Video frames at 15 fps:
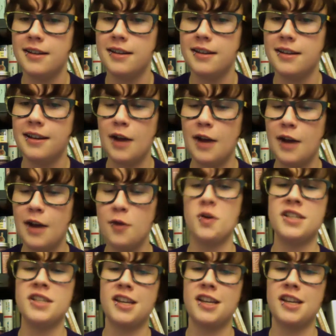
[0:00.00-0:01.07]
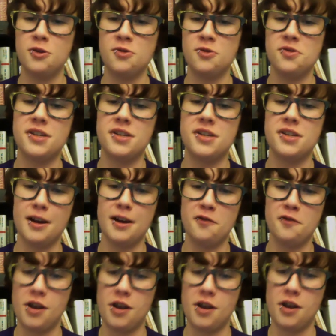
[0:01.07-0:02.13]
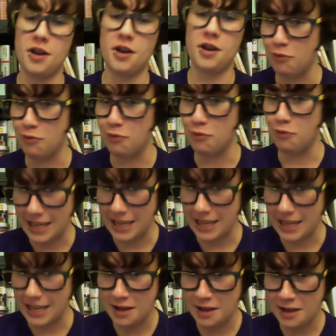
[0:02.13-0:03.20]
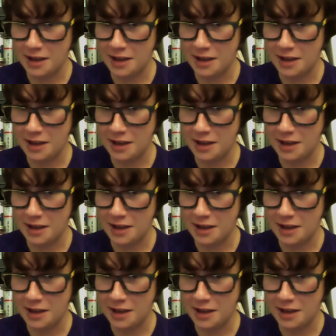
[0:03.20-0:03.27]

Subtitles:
I was always accused of possibly breaking them.